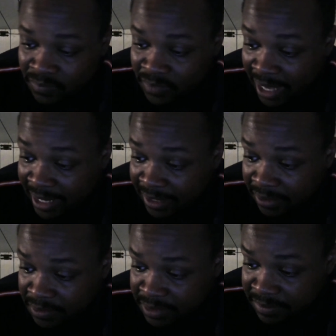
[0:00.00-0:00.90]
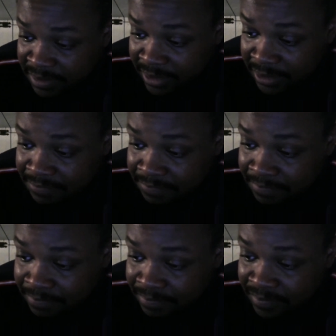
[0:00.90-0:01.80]
I gotta go to sleep tonight,
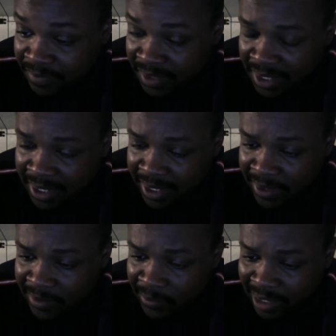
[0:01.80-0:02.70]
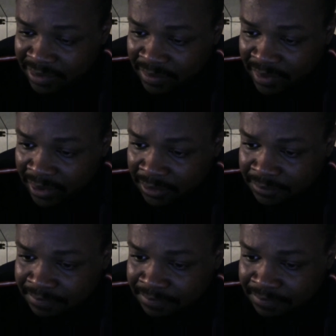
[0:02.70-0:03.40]
wake up tomorrow,